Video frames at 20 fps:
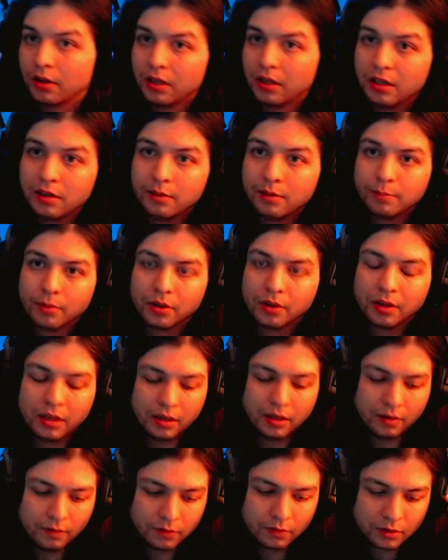He
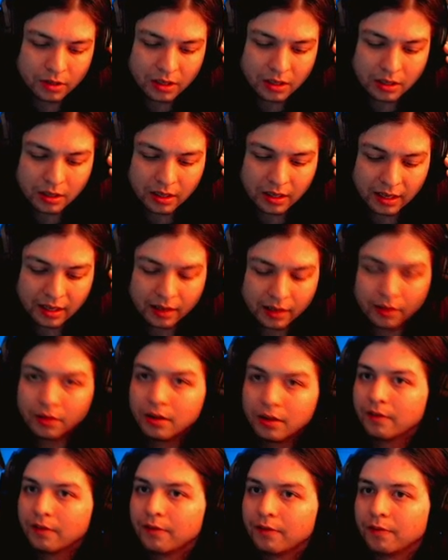believes he can't
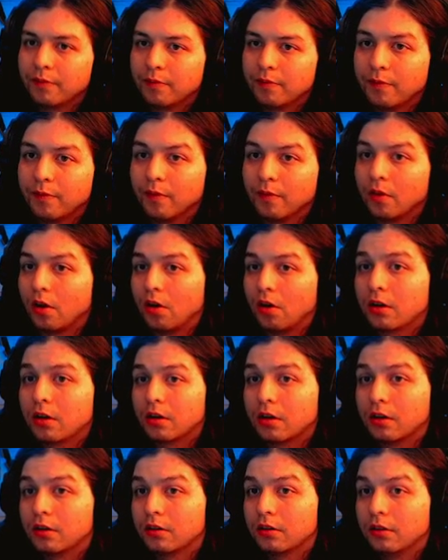live
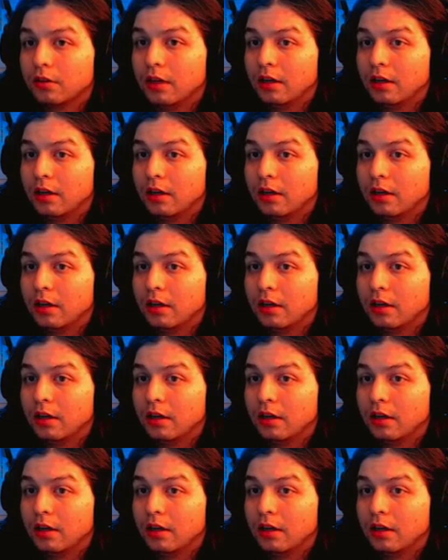longer,